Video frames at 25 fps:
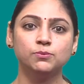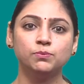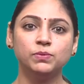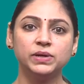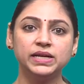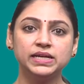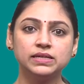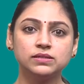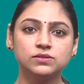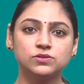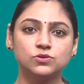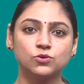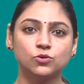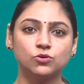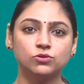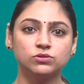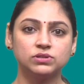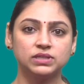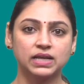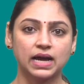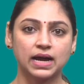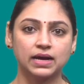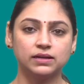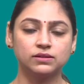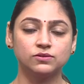Please
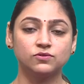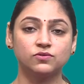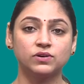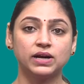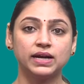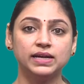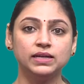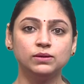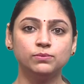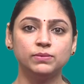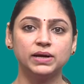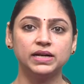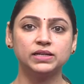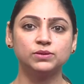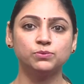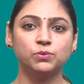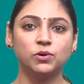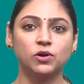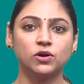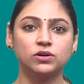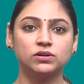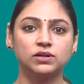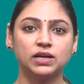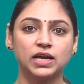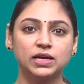note that while
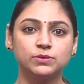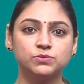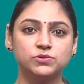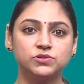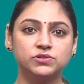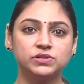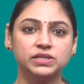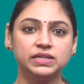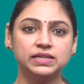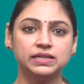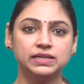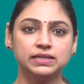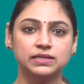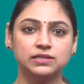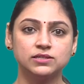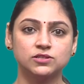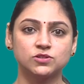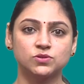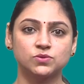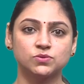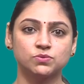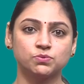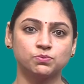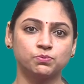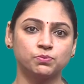Matplot library
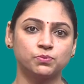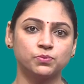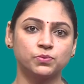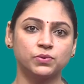is